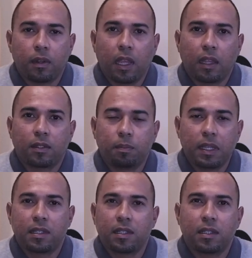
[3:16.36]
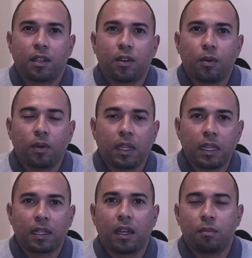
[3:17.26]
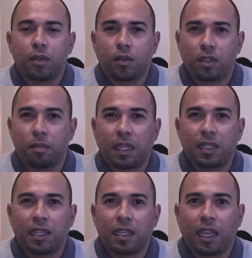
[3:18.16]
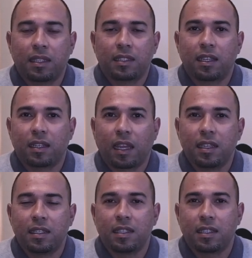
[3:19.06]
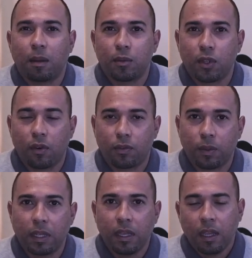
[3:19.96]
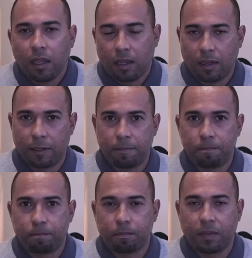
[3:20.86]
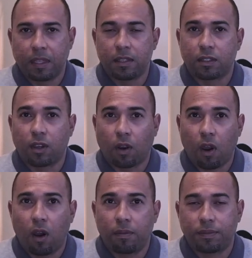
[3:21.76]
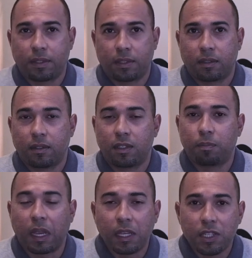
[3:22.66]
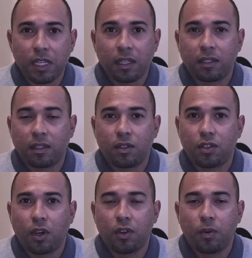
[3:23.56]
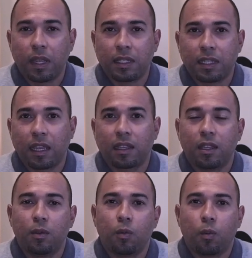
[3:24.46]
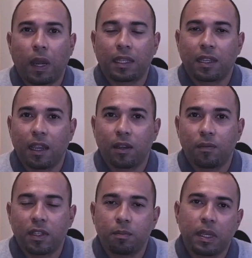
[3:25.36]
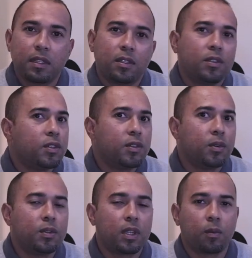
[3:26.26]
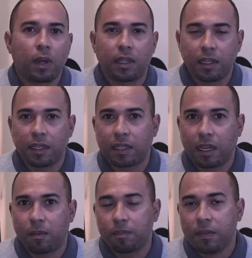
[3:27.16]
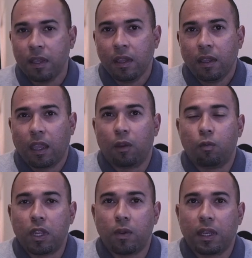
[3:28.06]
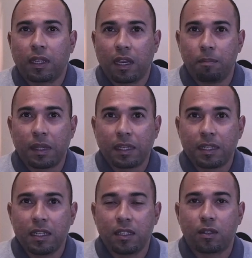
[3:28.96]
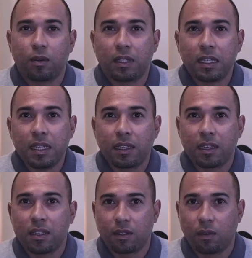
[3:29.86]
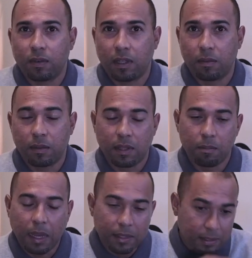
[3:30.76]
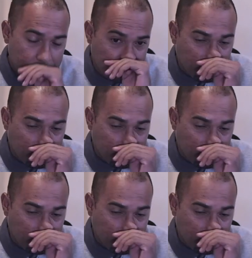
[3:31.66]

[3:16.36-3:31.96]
expenses and your income is automatically categorized in some software. There's graphs, spreadsheets that show you exactly what kind of expenses you use and what income, and where your income increased or decreased over the months.